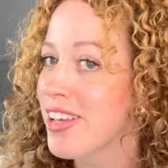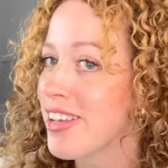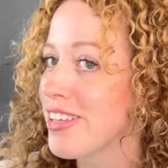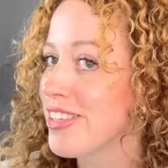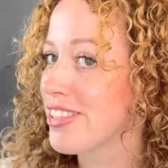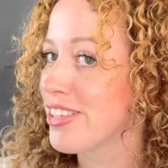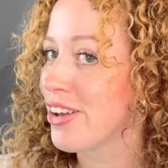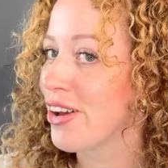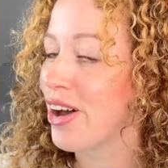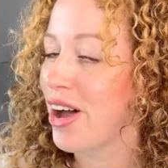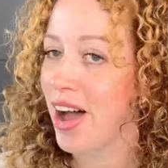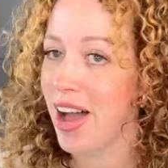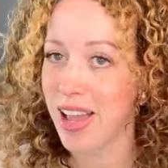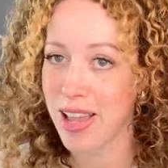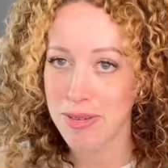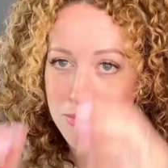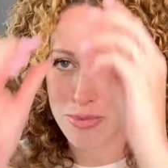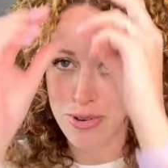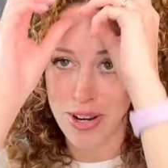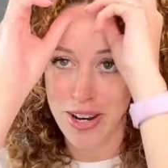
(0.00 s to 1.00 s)
So I
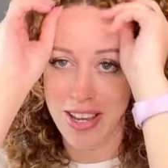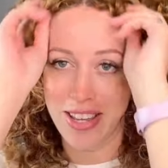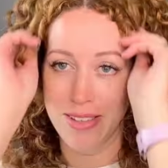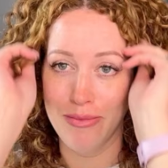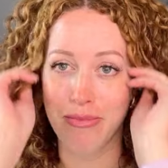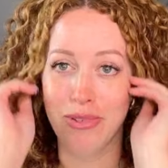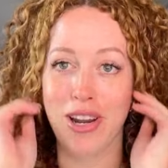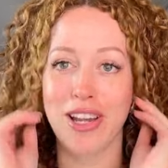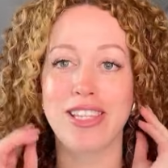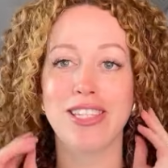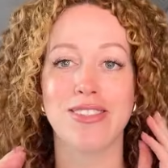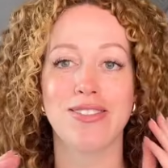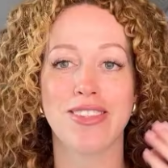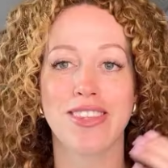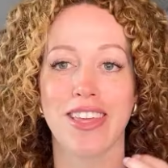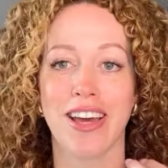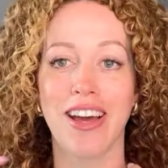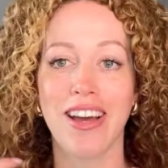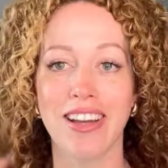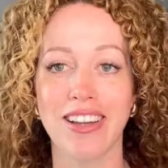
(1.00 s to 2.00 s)
am pretty impressed with
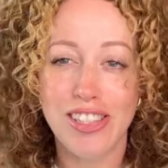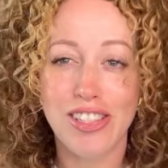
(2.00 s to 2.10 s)
that.